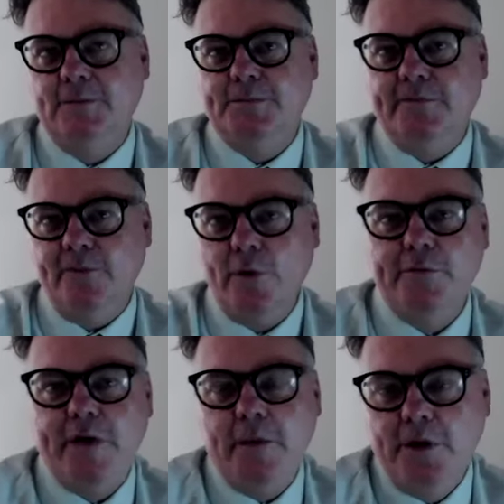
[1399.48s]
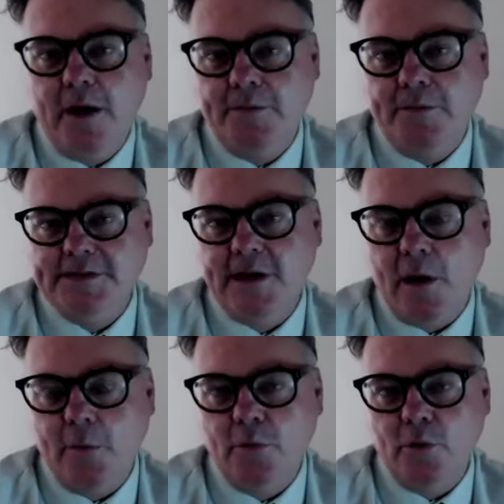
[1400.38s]
Before we wrap it up, there's a
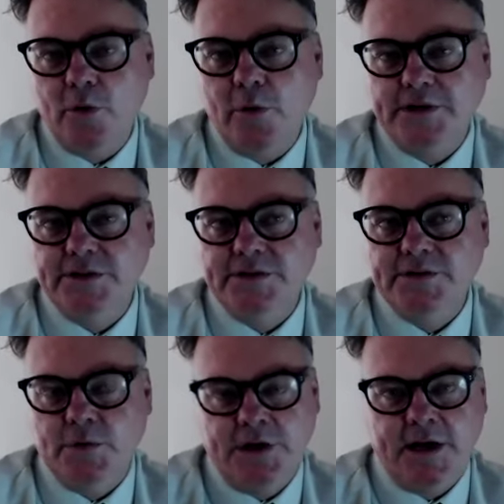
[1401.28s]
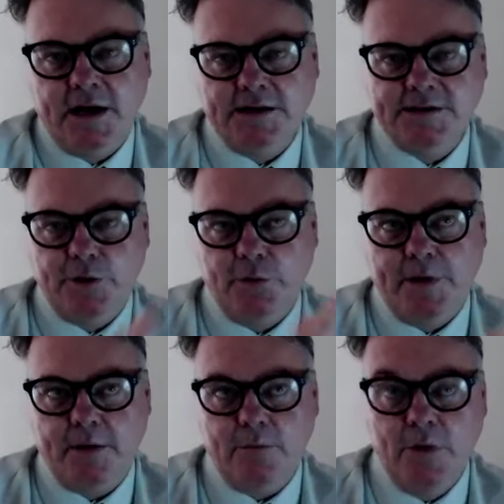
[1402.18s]
couple more questions I wanted to ask you
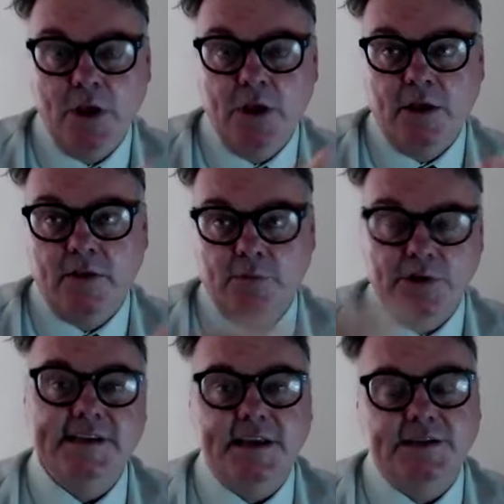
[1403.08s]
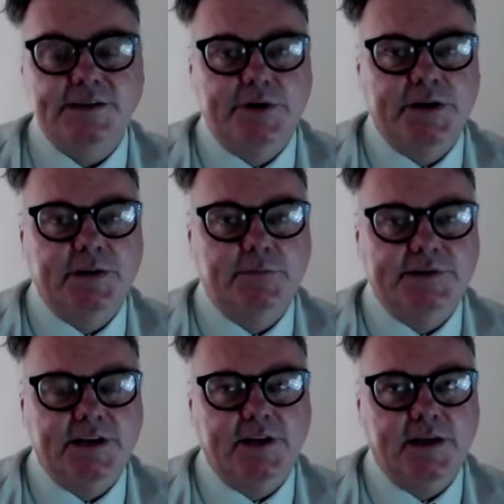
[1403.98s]
about the music industry in
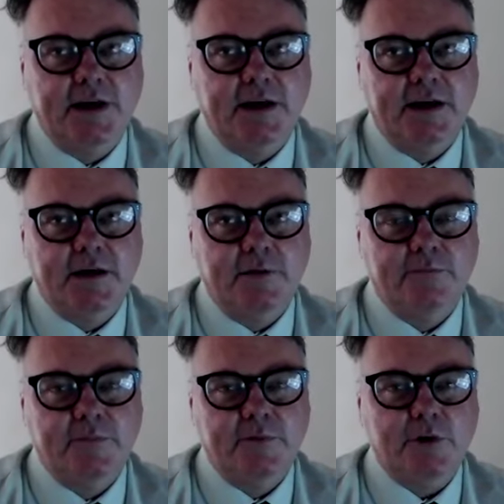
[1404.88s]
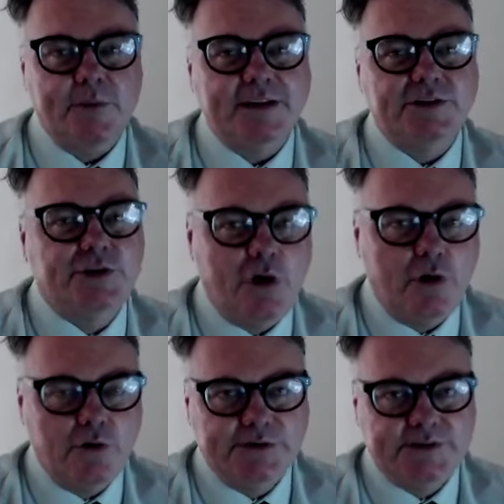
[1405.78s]
particular. What about
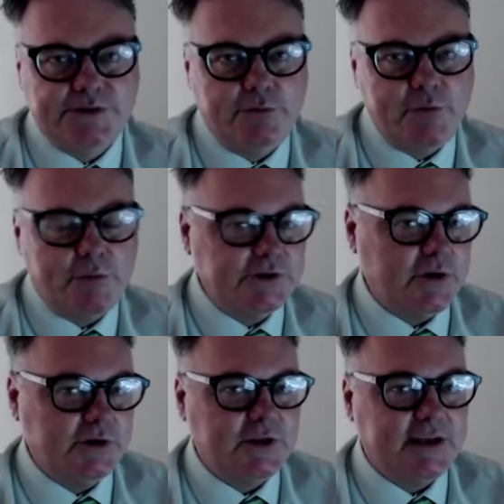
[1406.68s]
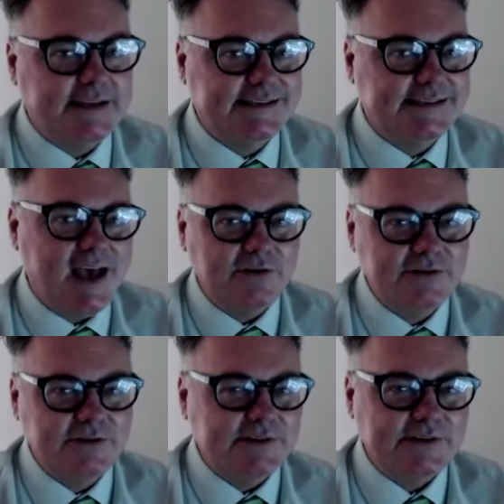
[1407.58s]
shows? Do you remember shows like
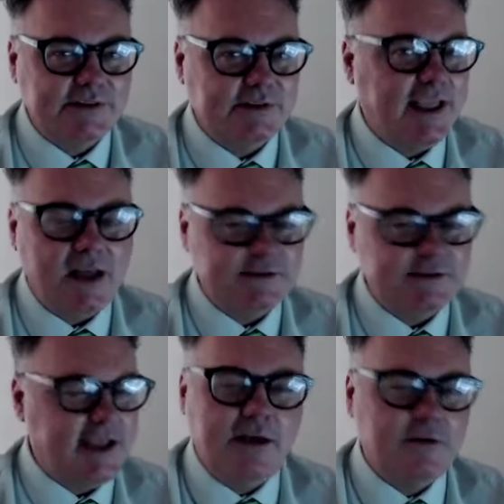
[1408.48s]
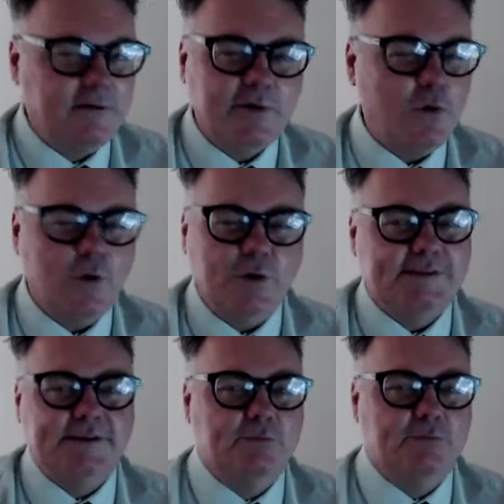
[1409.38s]
Sounds and Countdown, of
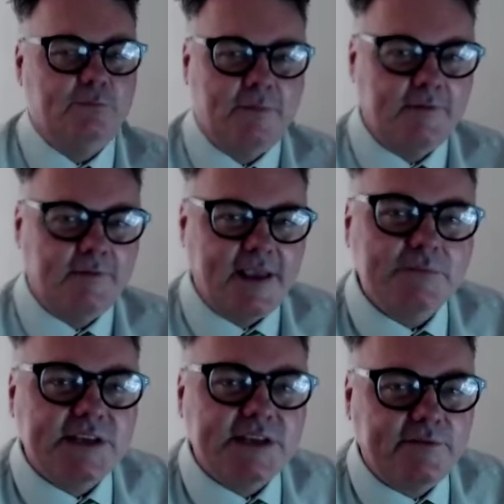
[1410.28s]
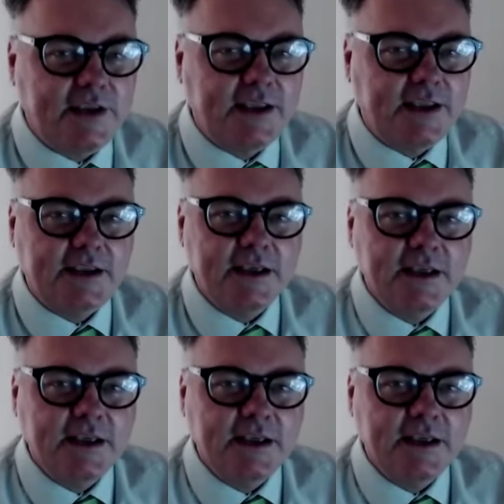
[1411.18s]
course, and the MTV